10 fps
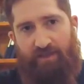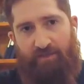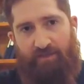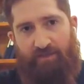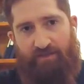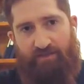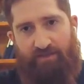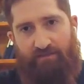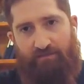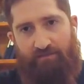step that
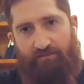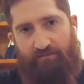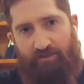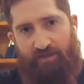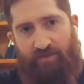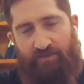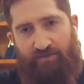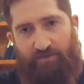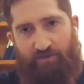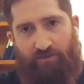I
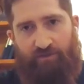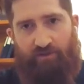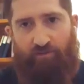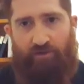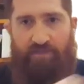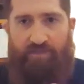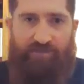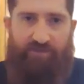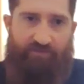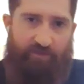mentioned earlier, where a
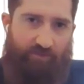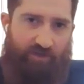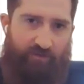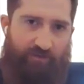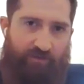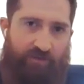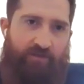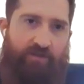specific primer